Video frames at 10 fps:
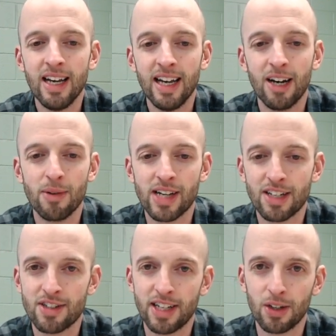And we
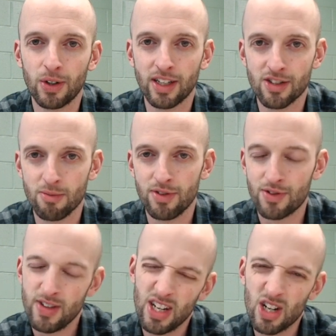got to take a look at some of
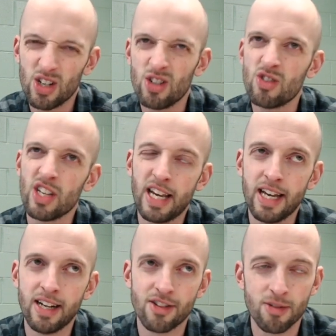his videos
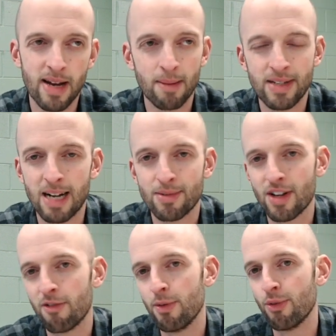and some AbTab
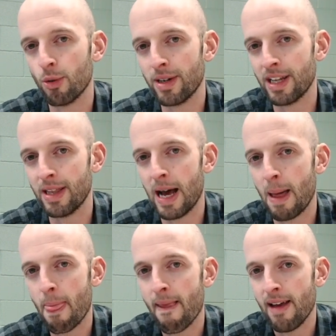stuff before we did
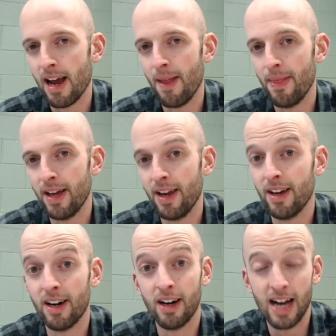that. And then
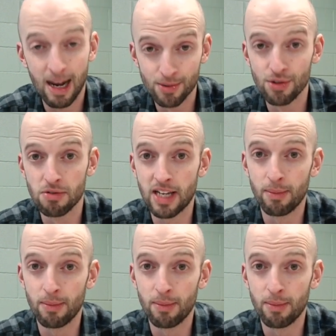Absolute